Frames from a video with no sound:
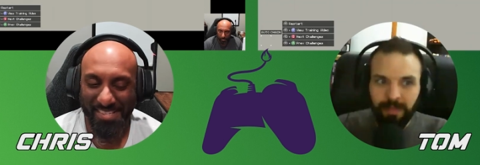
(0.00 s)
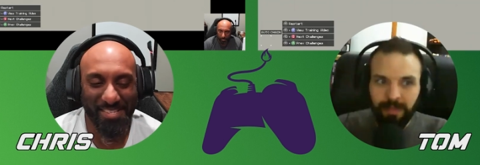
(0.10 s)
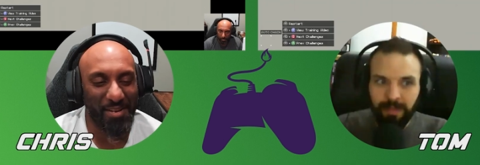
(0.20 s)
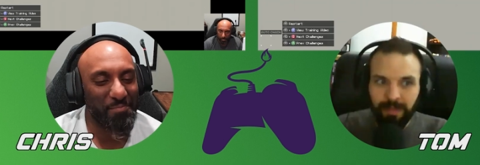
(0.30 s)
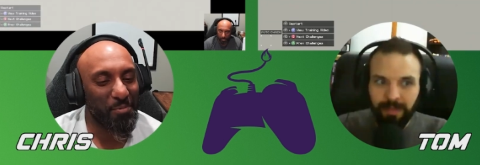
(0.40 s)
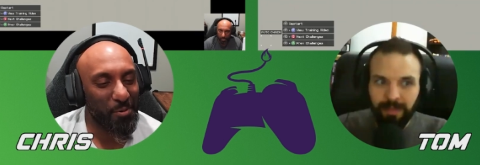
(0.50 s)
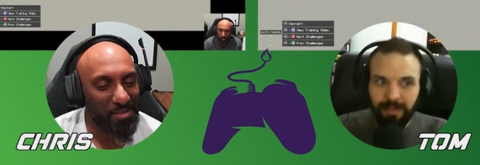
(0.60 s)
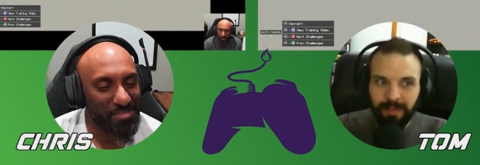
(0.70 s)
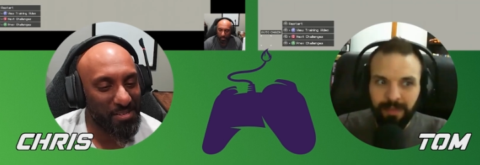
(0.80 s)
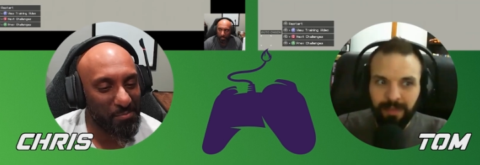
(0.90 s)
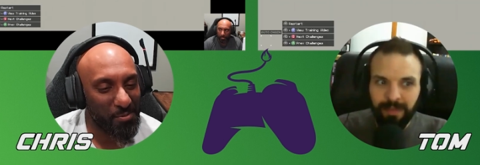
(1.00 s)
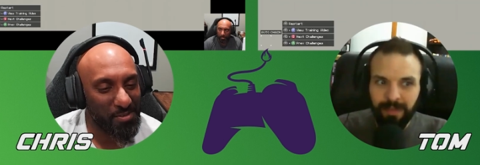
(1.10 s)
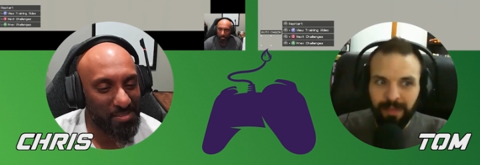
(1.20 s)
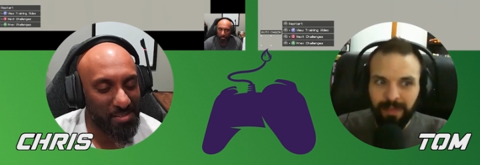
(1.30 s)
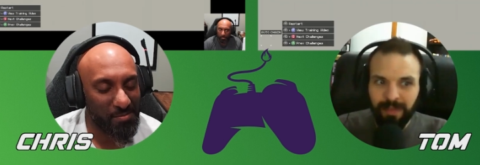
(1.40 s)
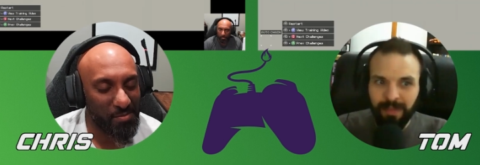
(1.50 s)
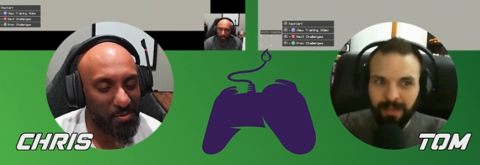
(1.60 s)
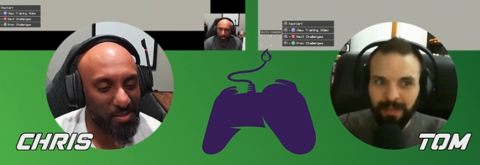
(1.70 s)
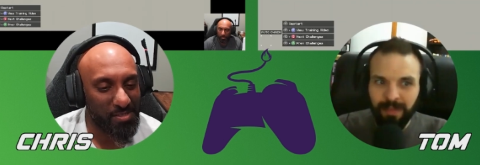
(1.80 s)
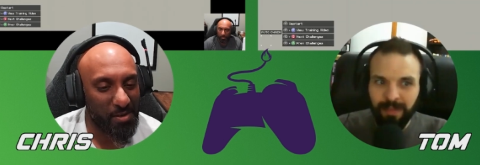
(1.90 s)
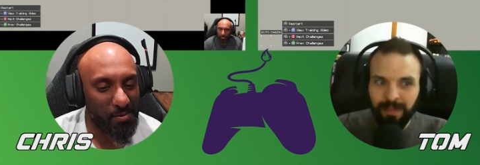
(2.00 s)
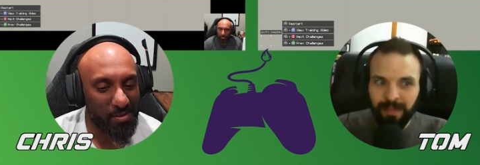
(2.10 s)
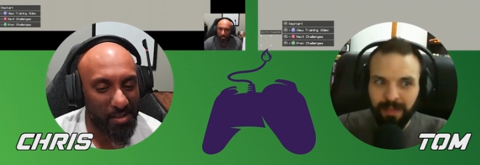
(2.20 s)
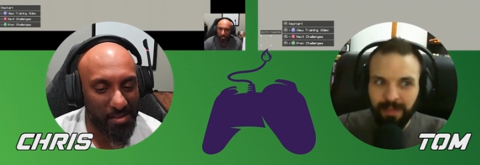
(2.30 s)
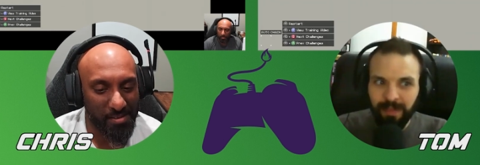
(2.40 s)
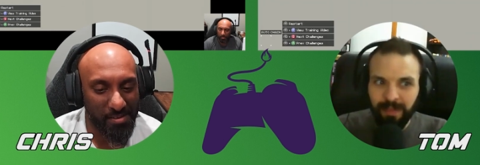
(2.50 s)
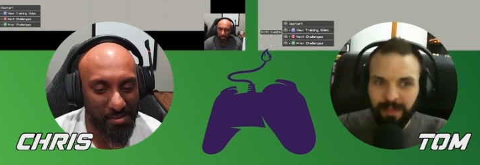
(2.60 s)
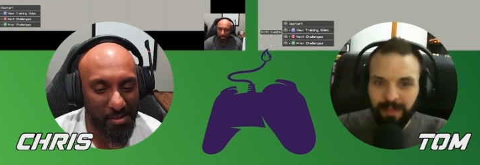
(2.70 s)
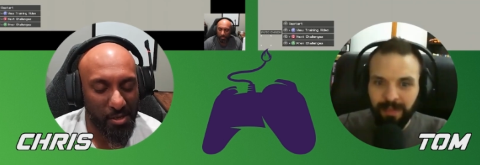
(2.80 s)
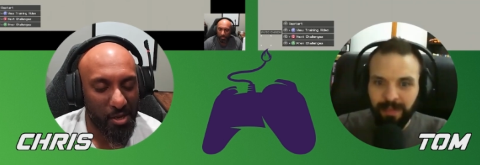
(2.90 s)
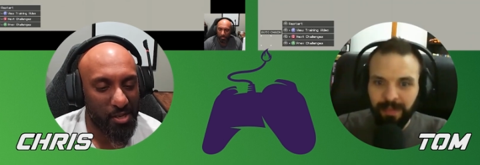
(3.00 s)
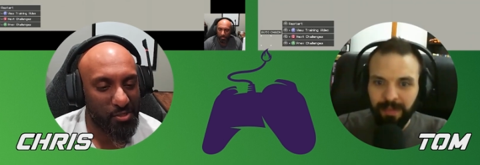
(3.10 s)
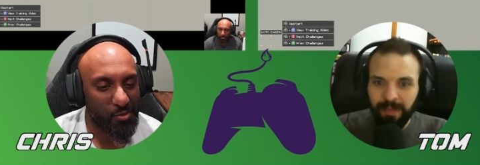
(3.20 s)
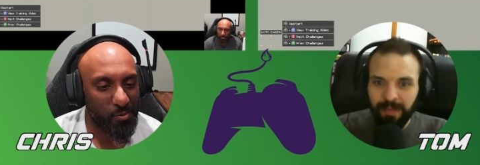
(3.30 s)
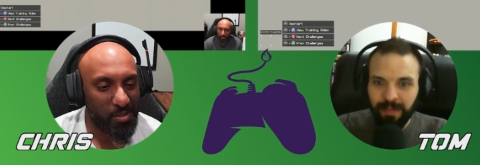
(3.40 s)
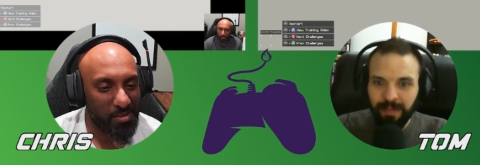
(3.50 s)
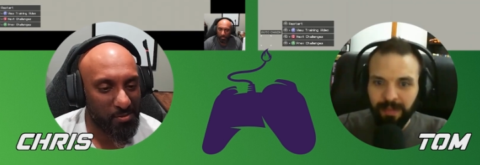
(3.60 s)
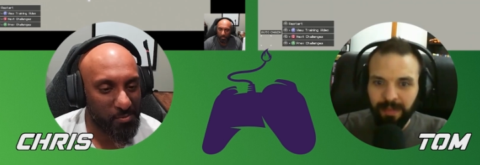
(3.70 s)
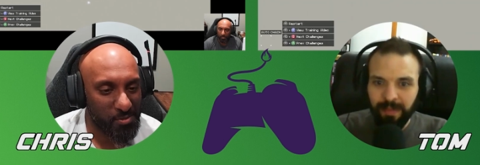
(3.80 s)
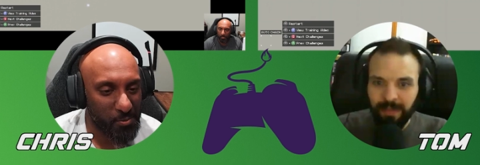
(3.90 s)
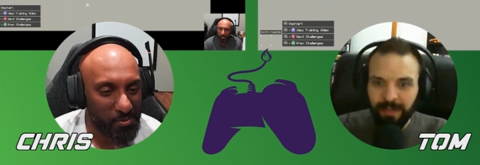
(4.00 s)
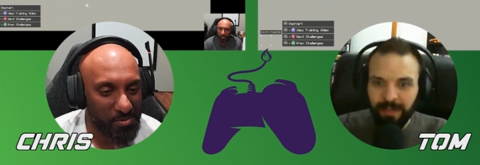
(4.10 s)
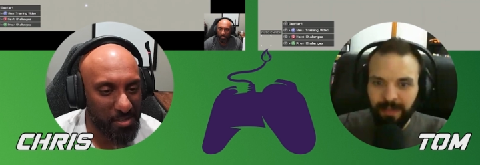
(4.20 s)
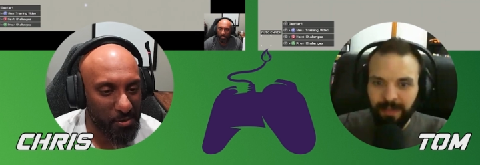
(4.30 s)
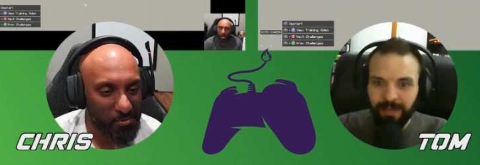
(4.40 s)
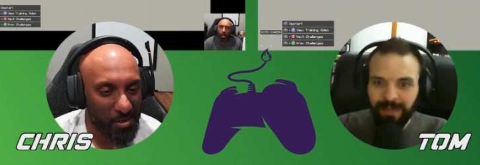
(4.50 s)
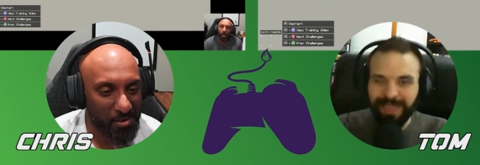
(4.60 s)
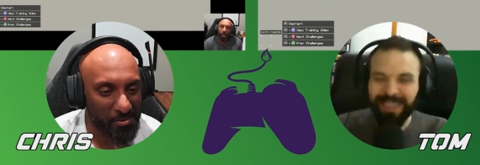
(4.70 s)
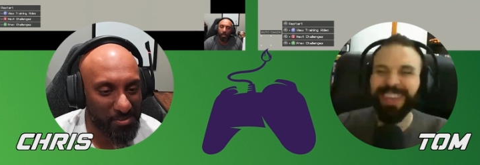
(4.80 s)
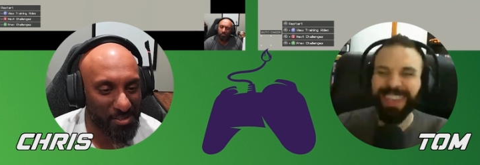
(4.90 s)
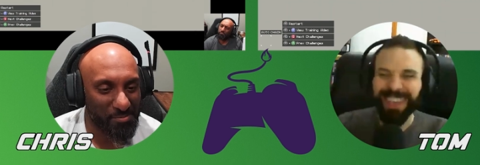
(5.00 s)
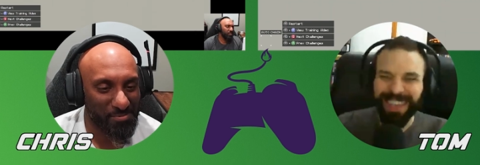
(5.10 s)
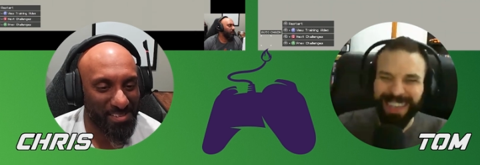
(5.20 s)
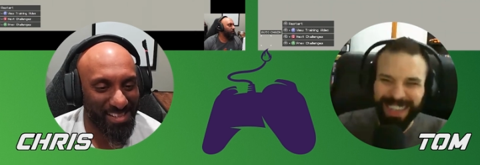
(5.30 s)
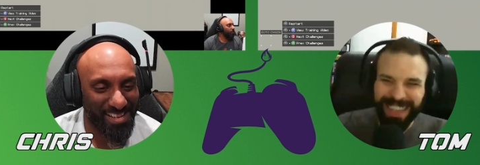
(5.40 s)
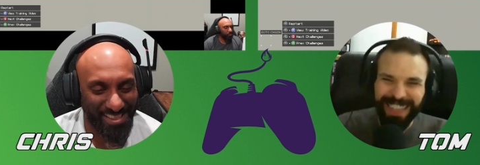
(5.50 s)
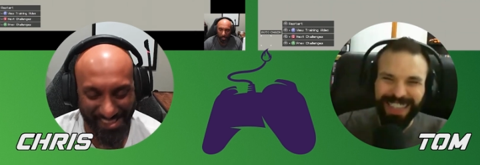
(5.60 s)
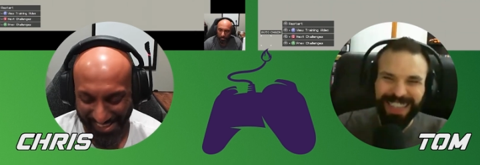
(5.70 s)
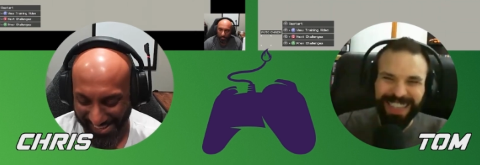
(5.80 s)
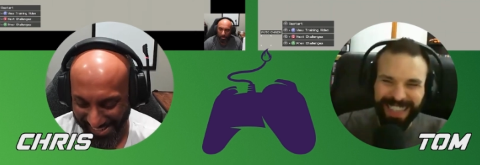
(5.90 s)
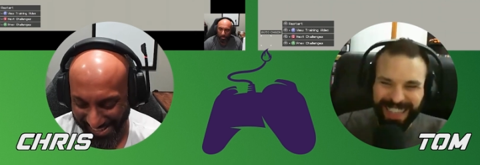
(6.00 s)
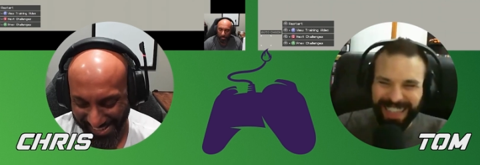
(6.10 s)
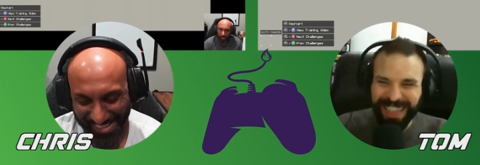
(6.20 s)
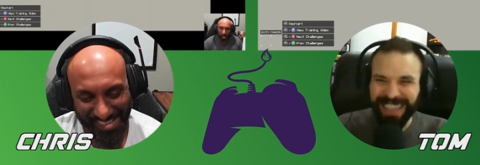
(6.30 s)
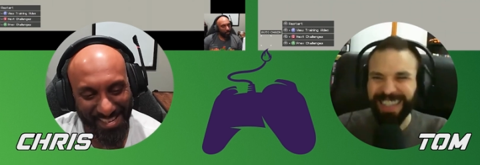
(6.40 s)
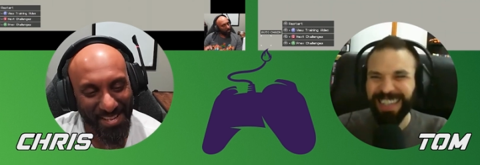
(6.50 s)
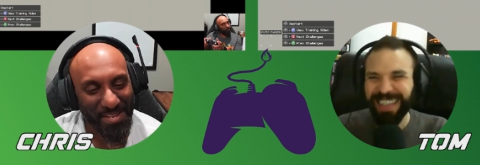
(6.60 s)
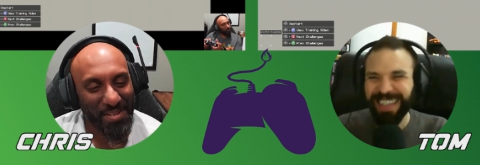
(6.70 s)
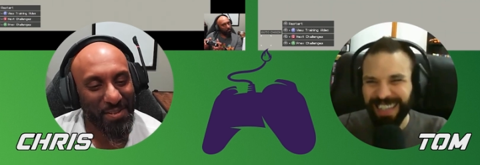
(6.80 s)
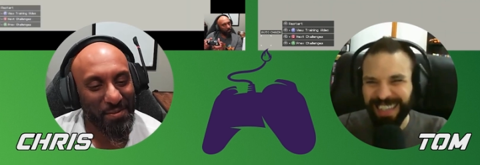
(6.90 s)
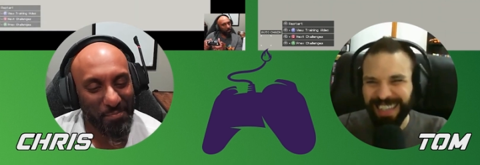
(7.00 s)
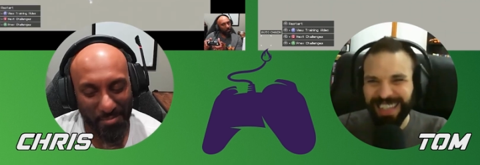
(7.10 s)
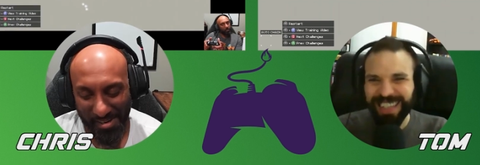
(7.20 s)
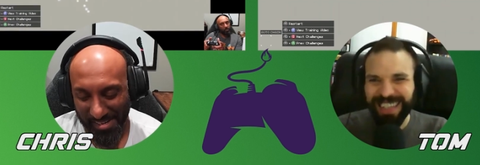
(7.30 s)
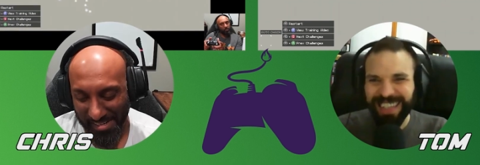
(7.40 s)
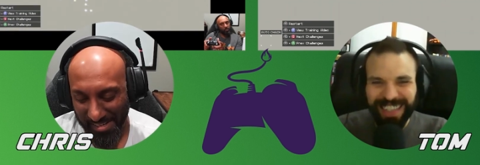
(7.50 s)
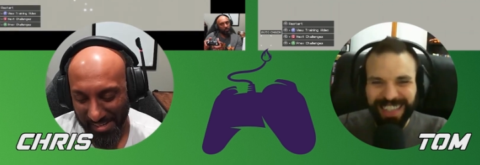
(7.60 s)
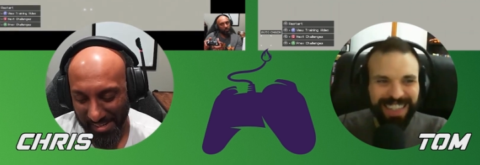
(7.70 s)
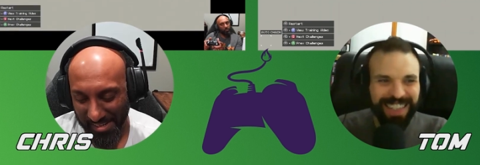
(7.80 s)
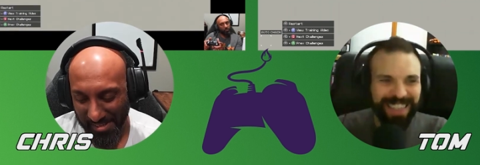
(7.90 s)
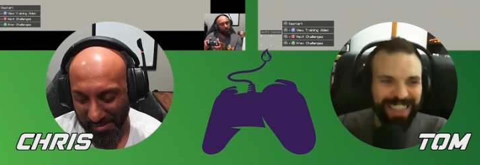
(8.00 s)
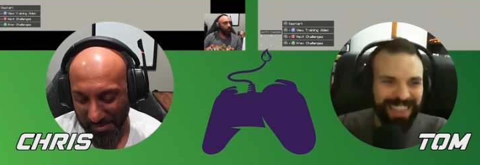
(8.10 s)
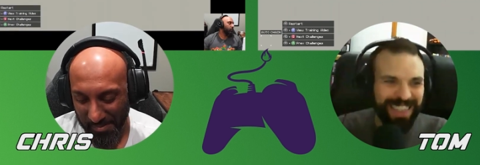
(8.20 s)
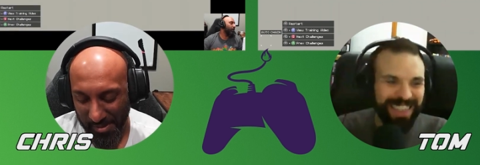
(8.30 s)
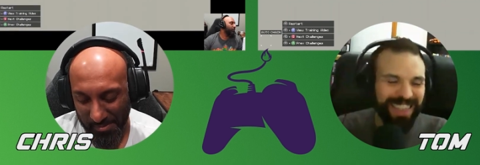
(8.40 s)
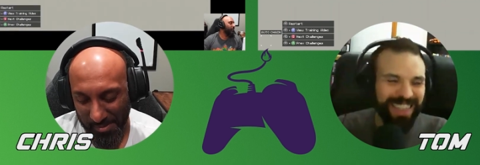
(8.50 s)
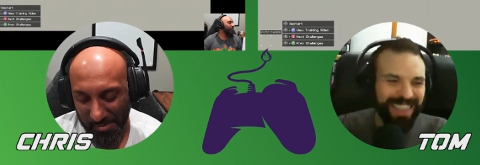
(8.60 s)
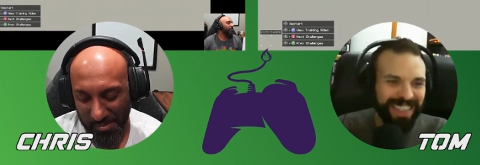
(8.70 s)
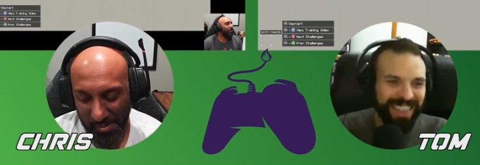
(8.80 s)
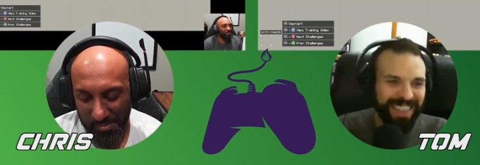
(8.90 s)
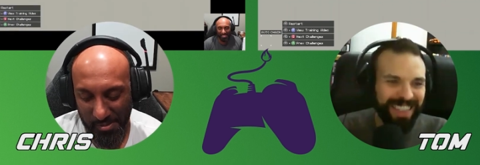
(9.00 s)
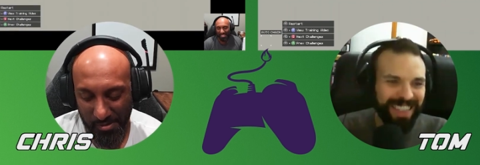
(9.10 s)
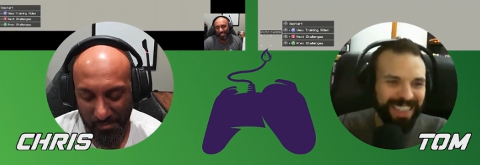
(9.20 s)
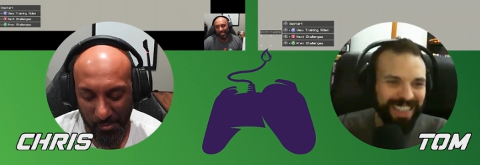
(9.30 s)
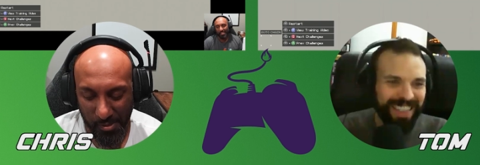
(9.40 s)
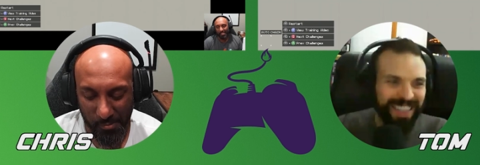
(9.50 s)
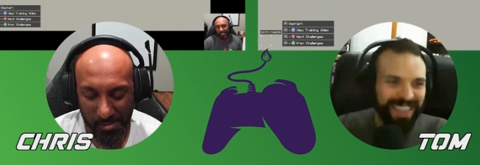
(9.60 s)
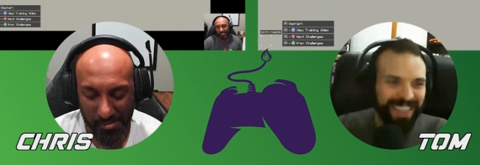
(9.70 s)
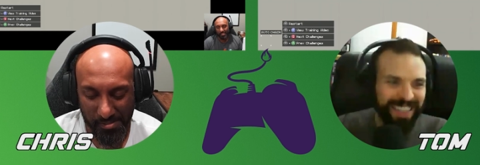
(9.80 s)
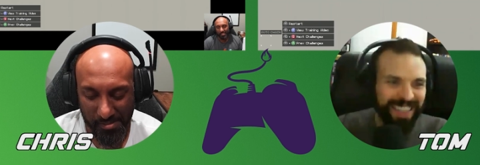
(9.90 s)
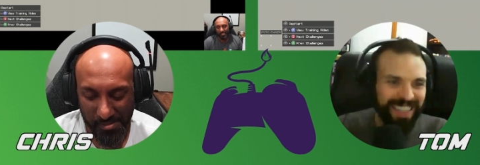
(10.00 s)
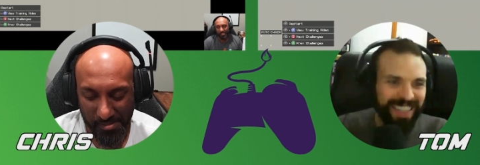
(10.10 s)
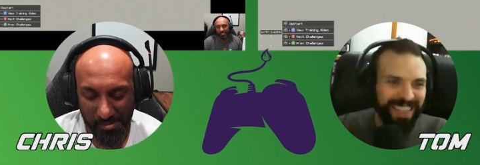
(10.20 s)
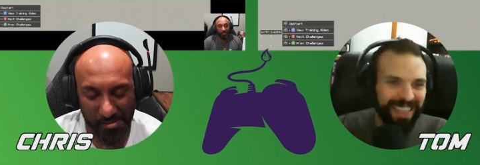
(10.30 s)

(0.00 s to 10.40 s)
Speaker 1: some points some points the music sounded like a a Skrillex was doing the soundtrack or something like that. But um, but it, it was it was good for what it was.